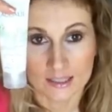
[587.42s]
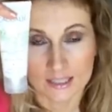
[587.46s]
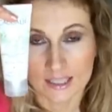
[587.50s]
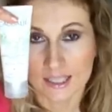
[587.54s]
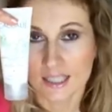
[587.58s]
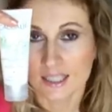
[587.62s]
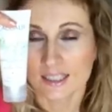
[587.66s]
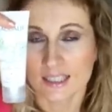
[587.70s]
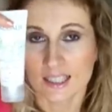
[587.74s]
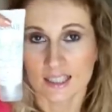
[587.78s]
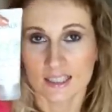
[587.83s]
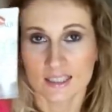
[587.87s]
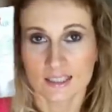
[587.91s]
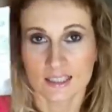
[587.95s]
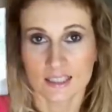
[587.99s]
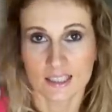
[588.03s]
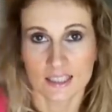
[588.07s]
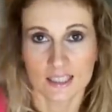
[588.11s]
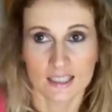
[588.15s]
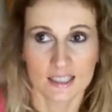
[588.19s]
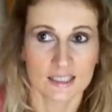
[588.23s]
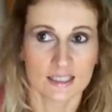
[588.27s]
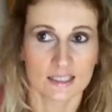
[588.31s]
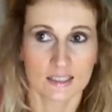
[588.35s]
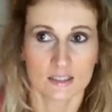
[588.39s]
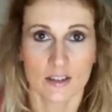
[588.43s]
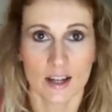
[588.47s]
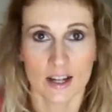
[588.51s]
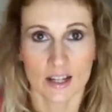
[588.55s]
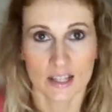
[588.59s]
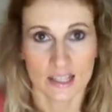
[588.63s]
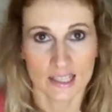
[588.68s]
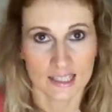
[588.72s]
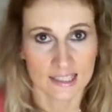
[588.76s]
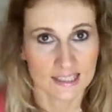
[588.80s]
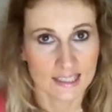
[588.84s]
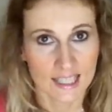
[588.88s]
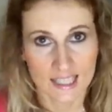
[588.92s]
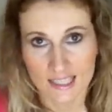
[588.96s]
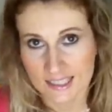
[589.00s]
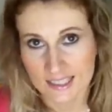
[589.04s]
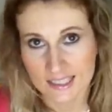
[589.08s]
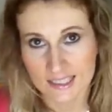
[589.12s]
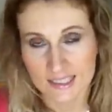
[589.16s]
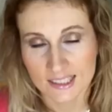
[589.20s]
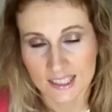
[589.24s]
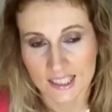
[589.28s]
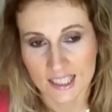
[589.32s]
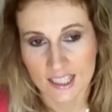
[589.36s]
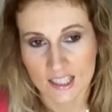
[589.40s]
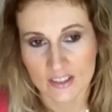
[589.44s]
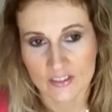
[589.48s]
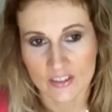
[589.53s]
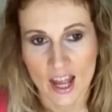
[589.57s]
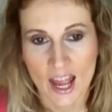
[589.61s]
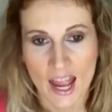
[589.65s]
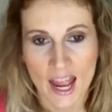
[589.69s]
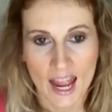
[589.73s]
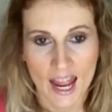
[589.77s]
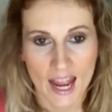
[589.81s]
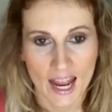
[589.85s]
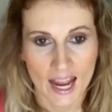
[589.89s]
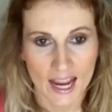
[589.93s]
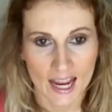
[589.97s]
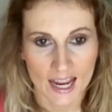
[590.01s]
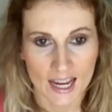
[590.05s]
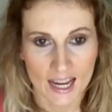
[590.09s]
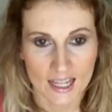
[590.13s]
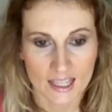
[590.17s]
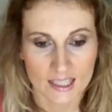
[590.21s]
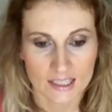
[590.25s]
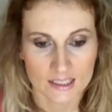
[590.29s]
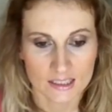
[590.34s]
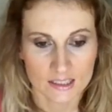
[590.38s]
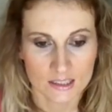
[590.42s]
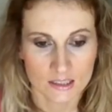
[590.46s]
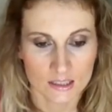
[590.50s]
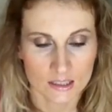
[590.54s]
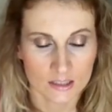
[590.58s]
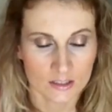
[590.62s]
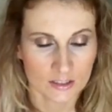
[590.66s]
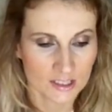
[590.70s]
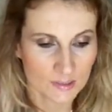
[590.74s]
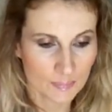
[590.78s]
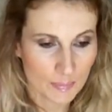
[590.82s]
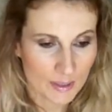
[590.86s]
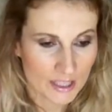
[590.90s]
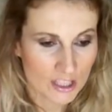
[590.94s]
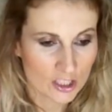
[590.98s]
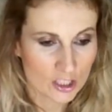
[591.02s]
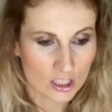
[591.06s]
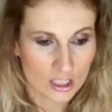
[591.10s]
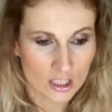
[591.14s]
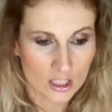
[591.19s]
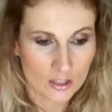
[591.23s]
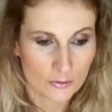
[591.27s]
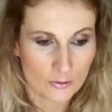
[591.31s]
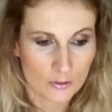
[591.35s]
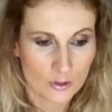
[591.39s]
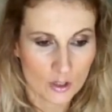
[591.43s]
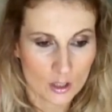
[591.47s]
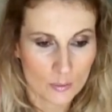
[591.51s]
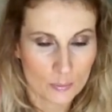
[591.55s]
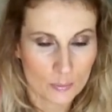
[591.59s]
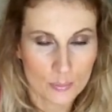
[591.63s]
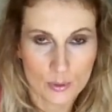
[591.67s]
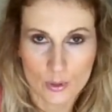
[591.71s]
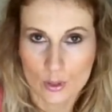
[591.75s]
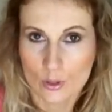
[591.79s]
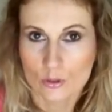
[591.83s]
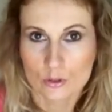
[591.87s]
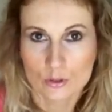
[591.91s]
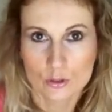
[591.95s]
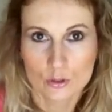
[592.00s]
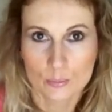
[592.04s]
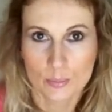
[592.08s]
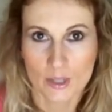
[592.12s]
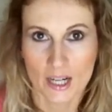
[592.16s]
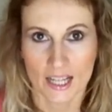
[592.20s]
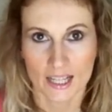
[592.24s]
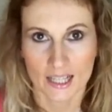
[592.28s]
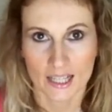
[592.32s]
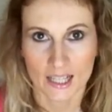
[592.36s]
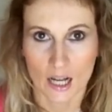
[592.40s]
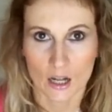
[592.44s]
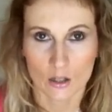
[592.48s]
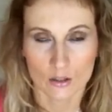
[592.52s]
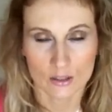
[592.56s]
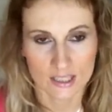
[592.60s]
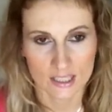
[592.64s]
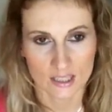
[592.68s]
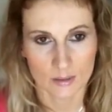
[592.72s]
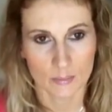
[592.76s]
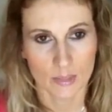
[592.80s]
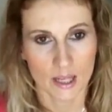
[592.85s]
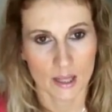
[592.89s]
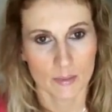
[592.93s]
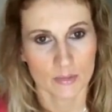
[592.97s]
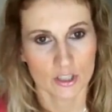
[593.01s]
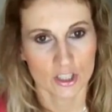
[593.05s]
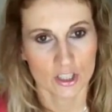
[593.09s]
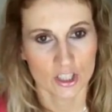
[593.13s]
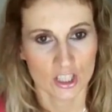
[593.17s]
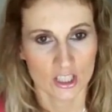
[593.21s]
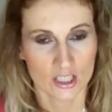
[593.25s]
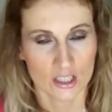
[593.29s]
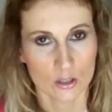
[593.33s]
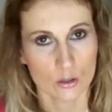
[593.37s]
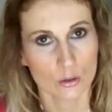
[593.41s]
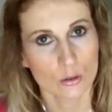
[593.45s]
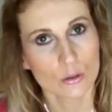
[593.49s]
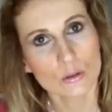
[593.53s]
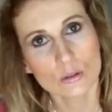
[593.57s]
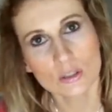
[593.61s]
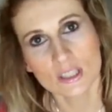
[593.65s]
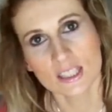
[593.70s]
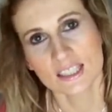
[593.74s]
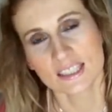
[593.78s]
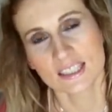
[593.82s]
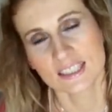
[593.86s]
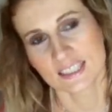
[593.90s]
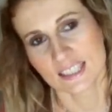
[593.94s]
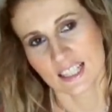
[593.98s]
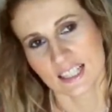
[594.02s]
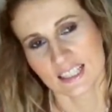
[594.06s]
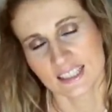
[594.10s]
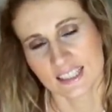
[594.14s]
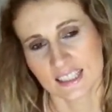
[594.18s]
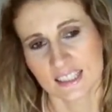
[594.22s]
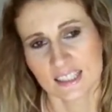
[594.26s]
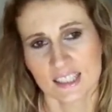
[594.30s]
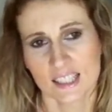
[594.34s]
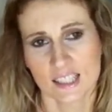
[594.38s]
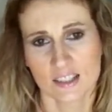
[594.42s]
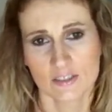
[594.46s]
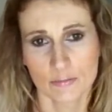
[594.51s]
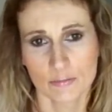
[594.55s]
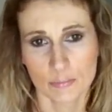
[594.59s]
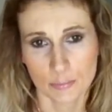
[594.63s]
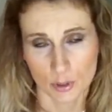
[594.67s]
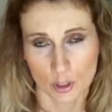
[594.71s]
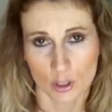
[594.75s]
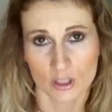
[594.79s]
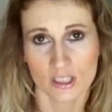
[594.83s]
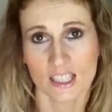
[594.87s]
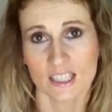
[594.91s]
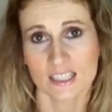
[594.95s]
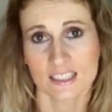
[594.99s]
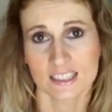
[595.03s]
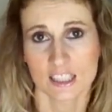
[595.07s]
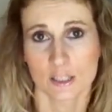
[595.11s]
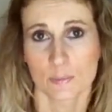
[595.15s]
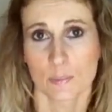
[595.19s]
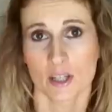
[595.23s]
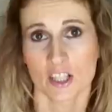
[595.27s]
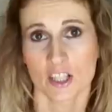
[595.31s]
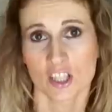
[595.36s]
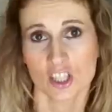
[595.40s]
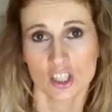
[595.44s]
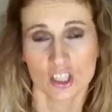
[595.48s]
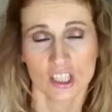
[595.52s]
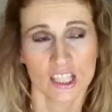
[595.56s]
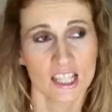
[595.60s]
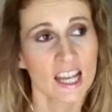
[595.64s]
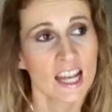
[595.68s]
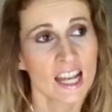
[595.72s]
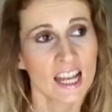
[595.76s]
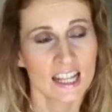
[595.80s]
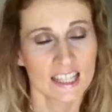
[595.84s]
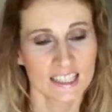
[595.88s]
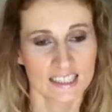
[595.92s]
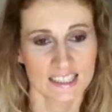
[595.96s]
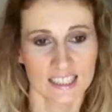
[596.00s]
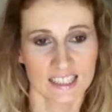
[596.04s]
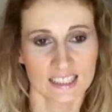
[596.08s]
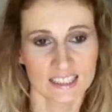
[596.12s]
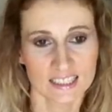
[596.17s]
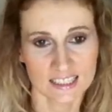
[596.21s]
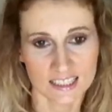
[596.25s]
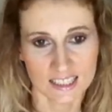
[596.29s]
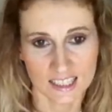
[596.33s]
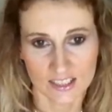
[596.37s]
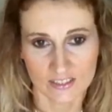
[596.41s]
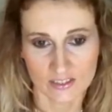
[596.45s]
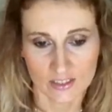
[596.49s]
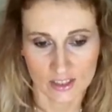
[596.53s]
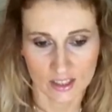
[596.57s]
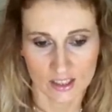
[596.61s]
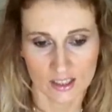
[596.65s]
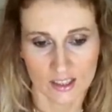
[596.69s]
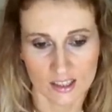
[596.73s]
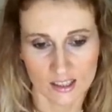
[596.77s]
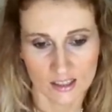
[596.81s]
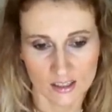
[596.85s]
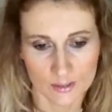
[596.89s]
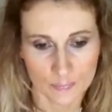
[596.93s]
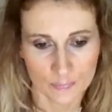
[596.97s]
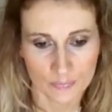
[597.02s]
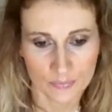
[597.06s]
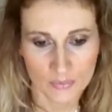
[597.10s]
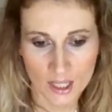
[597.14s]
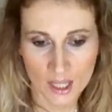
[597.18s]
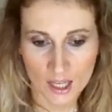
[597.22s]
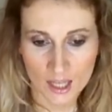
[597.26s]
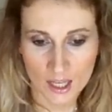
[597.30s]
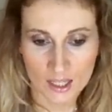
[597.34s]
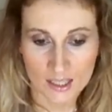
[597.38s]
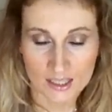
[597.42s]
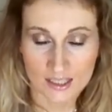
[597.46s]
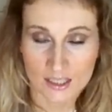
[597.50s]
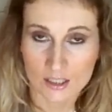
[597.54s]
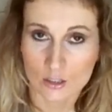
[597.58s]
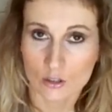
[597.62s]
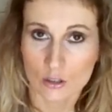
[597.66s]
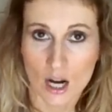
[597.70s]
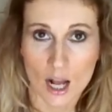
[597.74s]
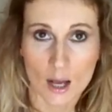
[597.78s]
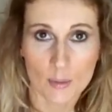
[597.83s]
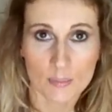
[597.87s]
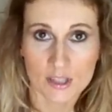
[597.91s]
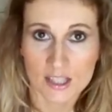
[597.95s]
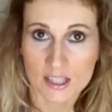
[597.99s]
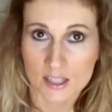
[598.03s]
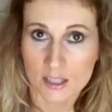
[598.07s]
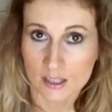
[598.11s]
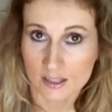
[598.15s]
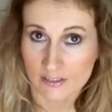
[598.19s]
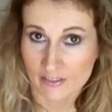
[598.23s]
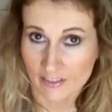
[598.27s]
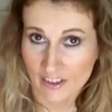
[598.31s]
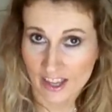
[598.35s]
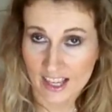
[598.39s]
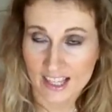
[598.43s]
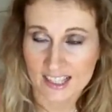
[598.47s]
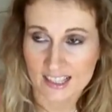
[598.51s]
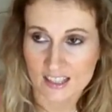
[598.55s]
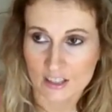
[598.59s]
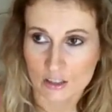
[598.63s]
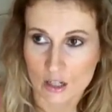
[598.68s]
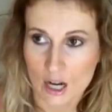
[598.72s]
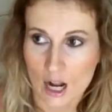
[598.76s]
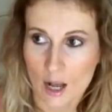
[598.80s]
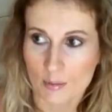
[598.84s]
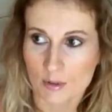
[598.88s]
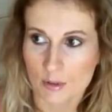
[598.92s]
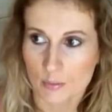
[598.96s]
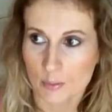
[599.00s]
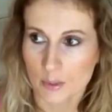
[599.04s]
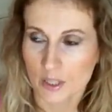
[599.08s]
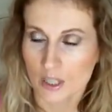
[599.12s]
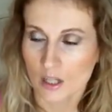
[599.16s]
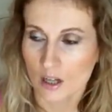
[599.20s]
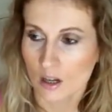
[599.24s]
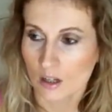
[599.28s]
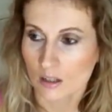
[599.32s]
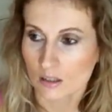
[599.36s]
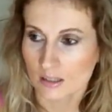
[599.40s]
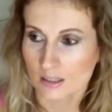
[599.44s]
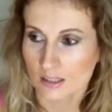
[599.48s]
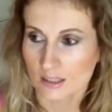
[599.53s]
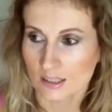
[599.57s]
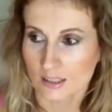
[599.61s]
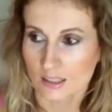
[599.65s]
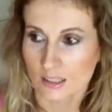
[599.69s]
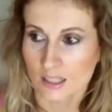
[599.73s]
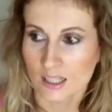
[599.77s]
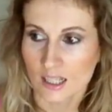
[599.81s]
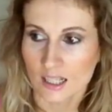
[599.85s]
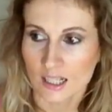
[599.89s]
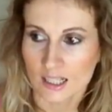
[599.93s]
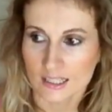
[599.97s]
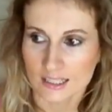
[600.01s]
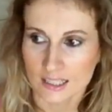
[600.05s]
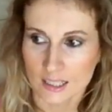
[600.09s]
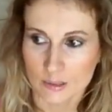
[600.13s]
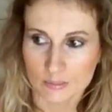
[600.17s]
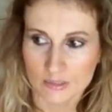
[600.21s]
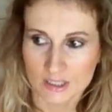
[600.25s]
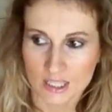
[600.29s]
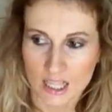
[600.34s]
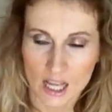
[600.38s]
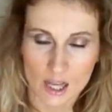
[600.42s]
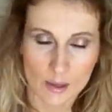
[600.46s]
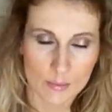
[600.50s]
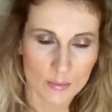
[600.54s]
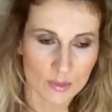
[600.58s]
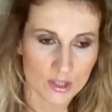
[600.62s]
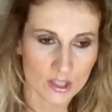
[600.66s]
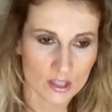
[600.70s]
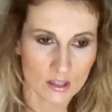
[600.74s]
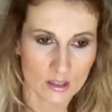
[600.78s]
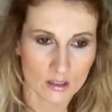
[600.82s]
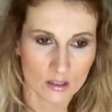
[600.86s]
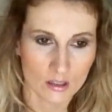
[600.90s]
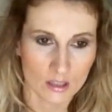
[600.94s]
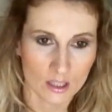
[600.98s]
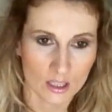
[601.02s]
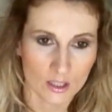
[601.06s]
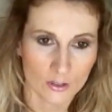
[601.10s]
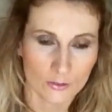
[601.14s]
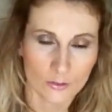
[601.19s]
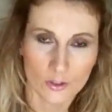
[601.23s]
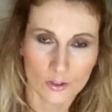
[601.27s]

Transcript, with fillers: skin that is very sensitive, and especially if you are prone to breakouts and blemishes. You do need sensitive products, especially sensitive um, scrubs, face scrubs, because uh, sometimes uh,